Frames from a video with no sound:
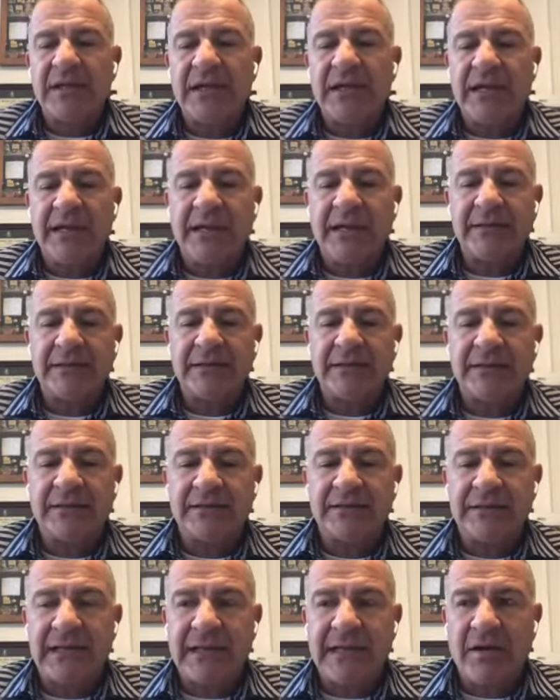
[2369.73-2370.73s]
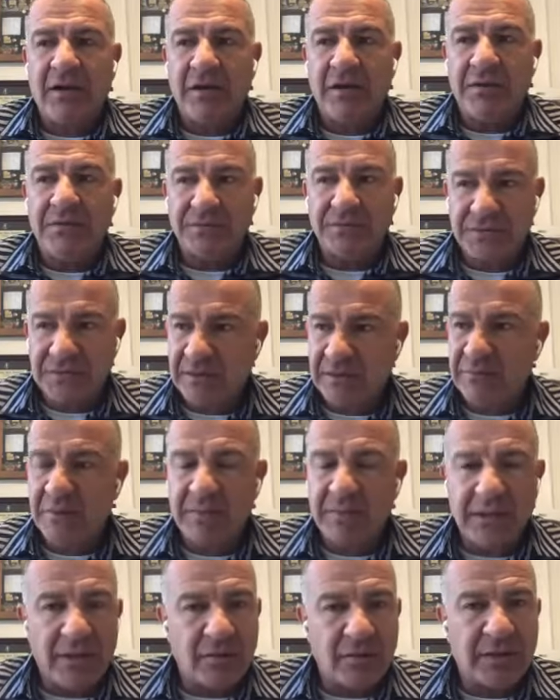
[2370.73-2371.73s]
And uh, they all seemed to
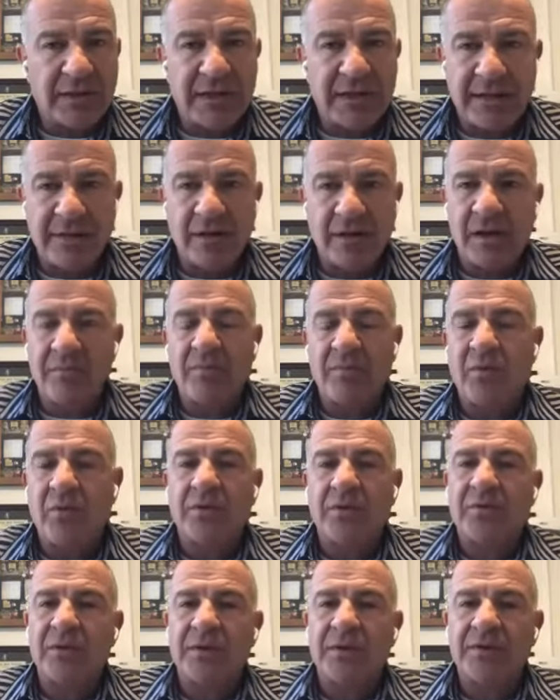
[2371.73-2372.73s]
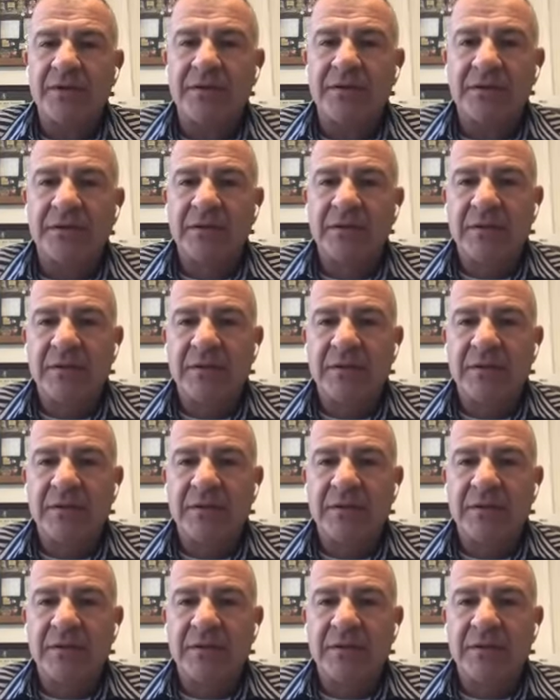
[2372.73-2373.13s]
be okay and on board with it